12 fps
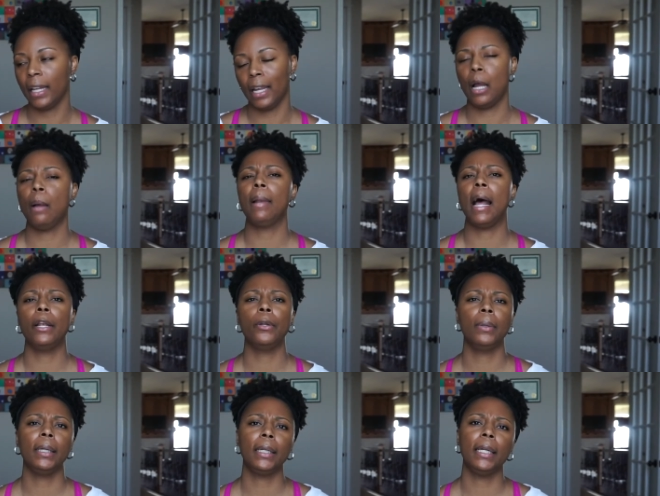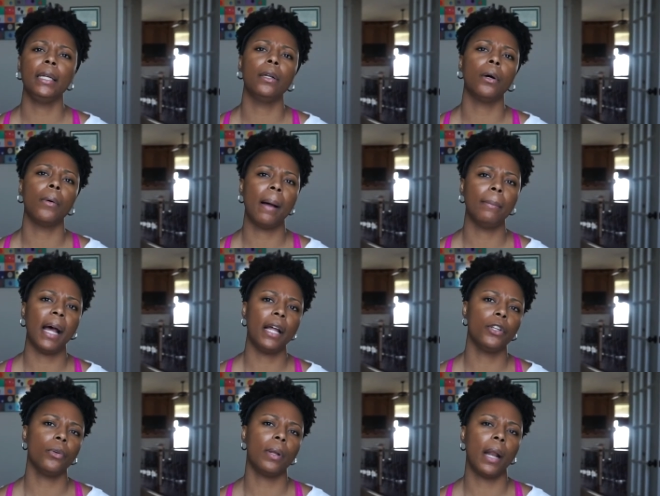Like, I'm not doing keto. I'm
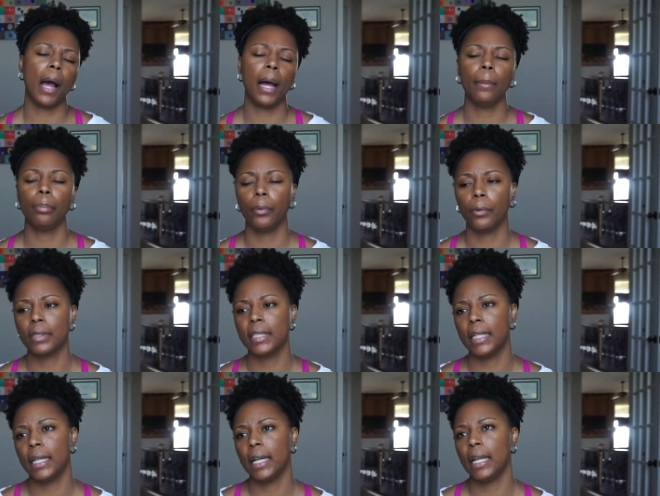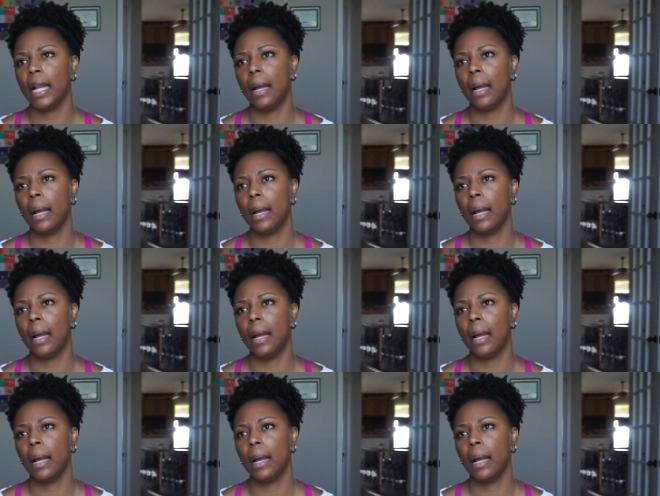not doing high protein.